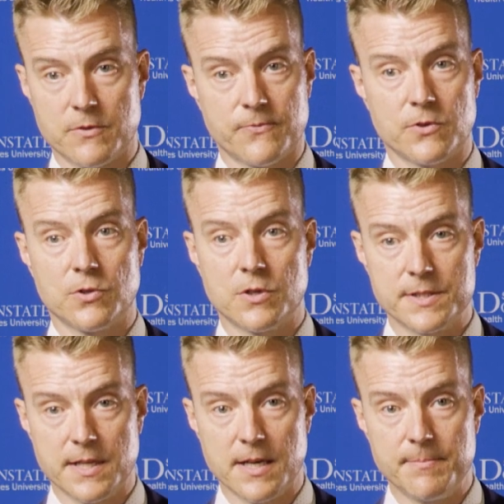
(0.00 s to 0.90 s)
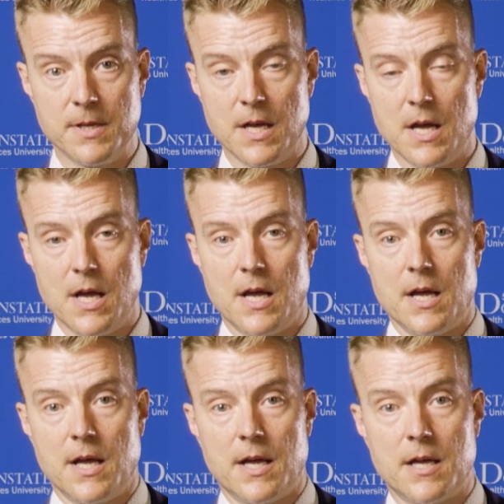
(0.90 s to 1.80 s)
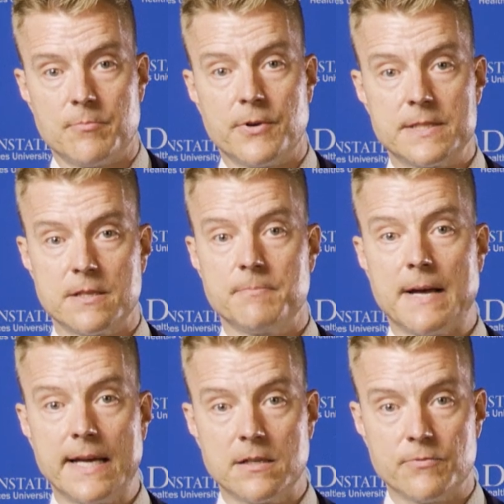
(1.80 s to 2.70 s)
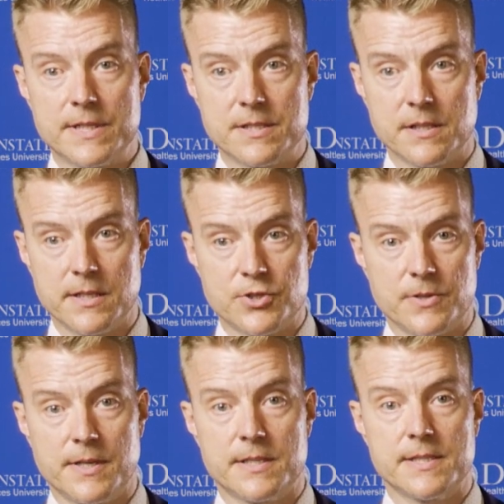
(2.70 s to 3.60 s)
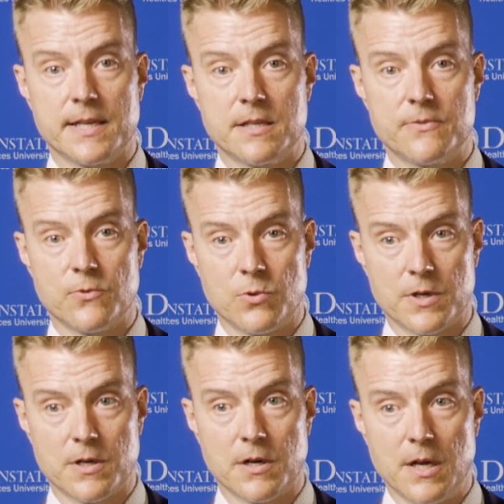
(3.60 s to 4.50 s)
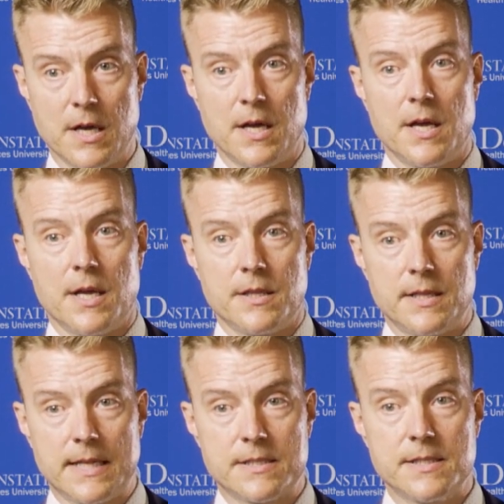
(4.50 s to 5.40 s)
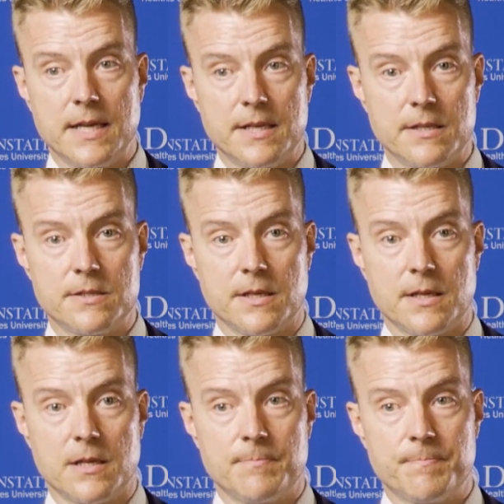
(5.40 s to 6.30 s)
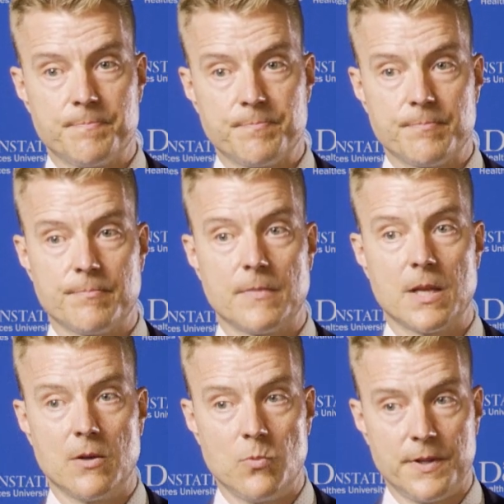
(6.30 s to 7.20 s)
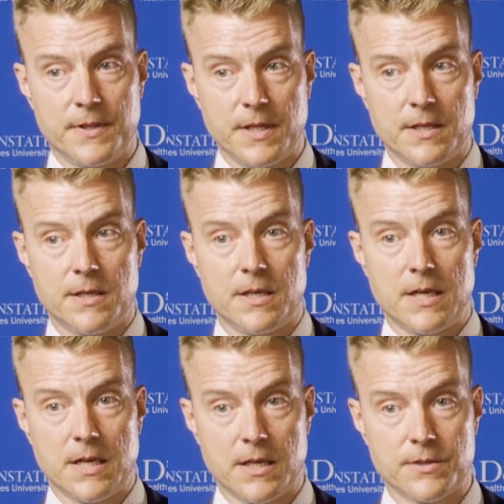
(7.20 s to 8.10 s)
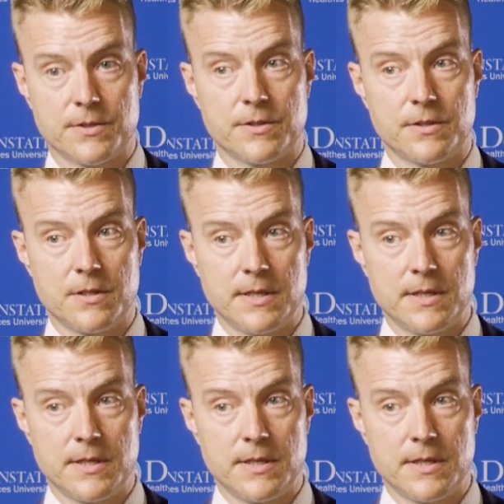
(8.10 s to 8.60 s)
for a long time. President Biden recently issued an executive order that stated within the